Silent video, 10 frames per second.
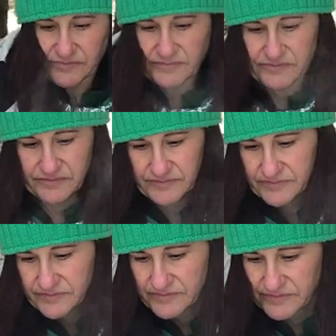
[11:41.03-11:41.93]

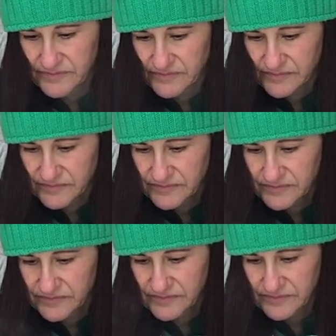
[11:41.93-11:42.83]

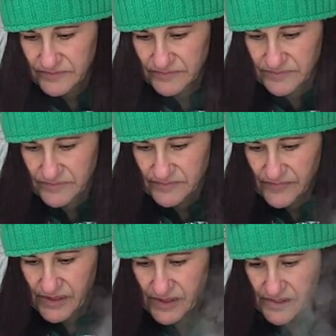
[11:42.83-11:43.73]

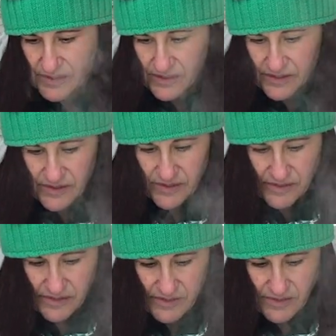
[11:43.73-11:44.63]

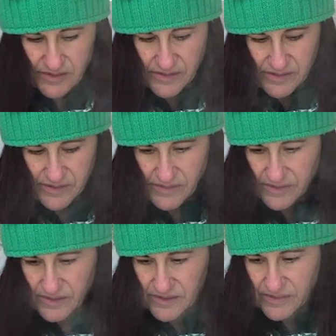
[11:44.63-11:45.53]
[no speech]